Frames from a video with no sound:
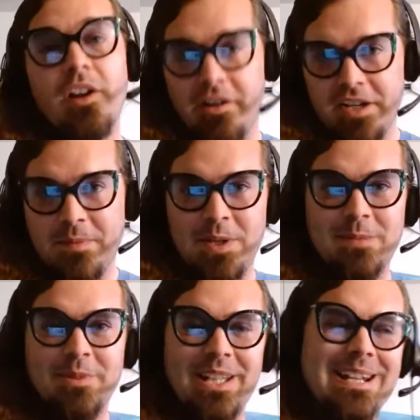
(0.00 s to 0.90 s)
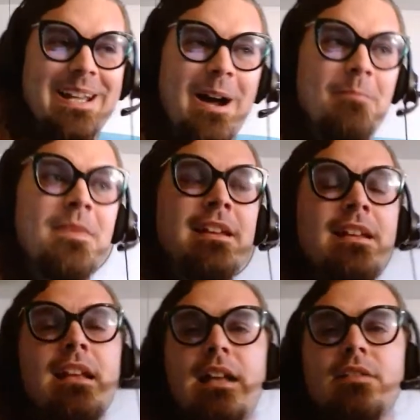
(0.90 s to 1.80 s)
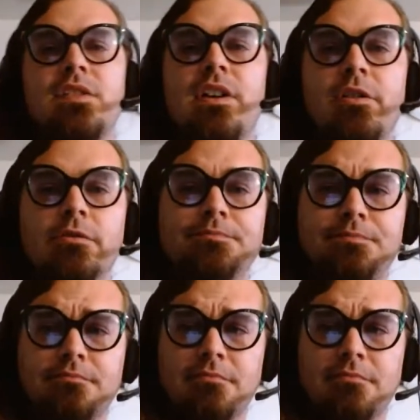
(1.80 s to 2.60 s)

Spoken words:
want our disposable income. And so